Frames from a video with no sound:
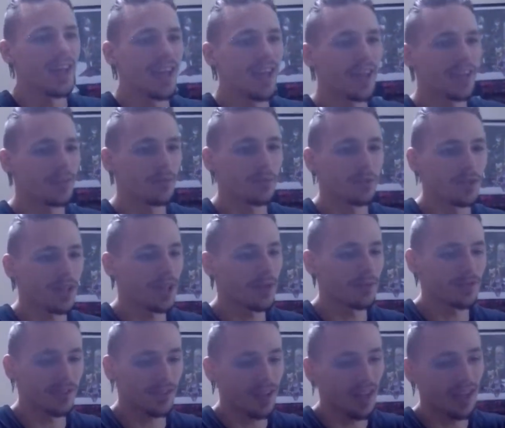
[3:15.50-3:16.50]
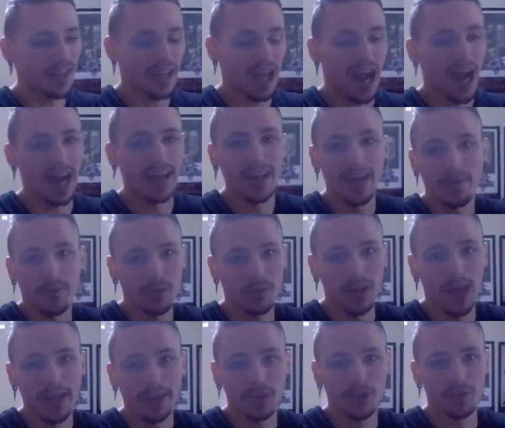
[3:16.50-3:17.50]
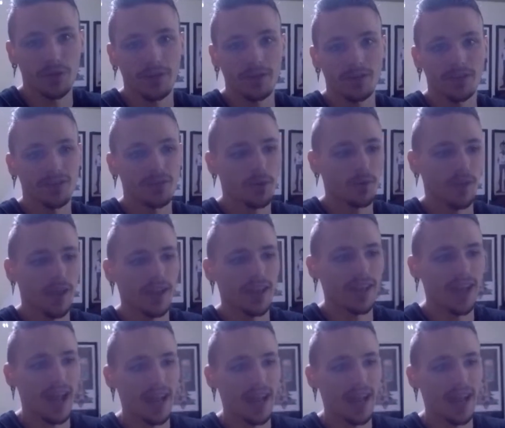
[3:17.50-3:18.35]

it's like I never live streamed until then.